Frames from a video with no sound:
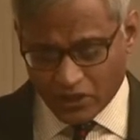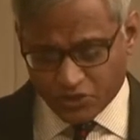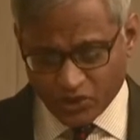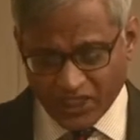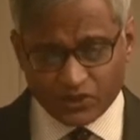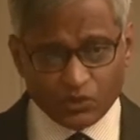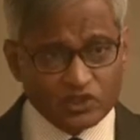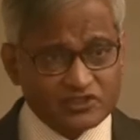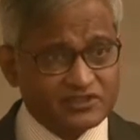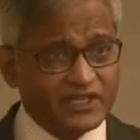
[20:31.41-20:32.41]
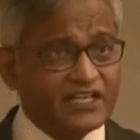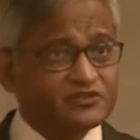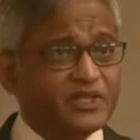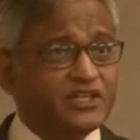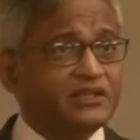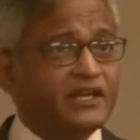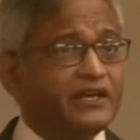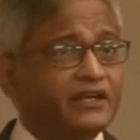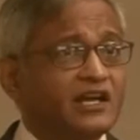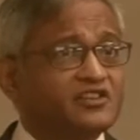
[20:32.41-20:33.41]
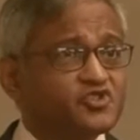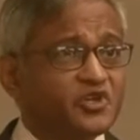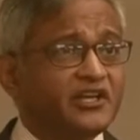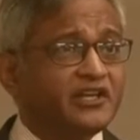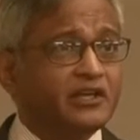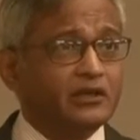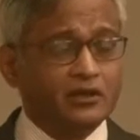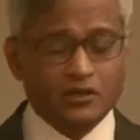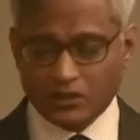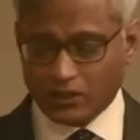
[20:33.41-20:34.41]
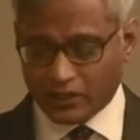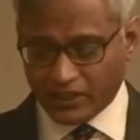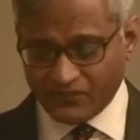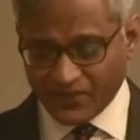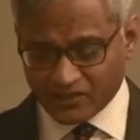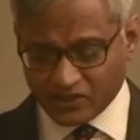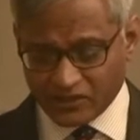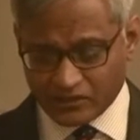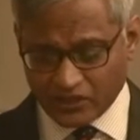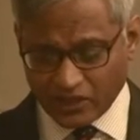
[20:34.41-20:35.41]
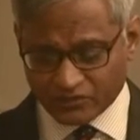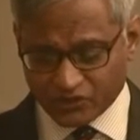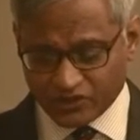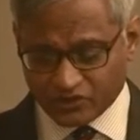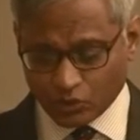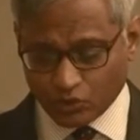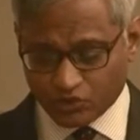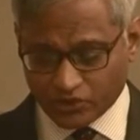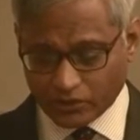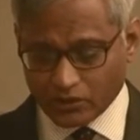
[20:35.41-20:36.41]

So in other words, there has been a constraining uh, effect in terms of the solution.